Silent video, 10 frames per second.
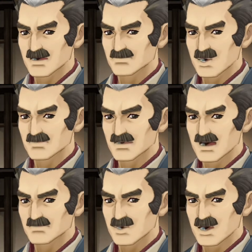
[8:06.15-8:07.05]
I'm
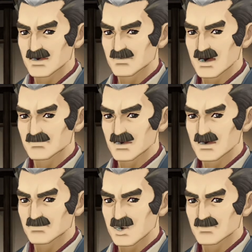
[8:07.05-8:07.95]
afraid that the
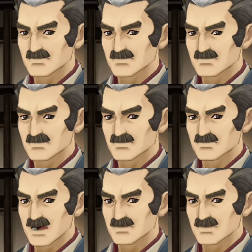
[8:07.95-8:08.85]
permission will be
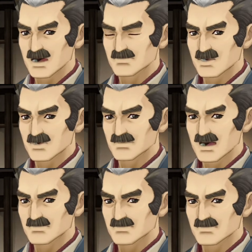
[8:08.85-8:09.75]
revoked
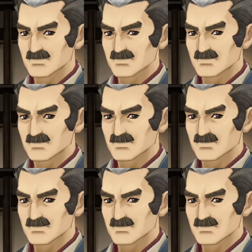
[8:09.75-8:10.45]
and never granted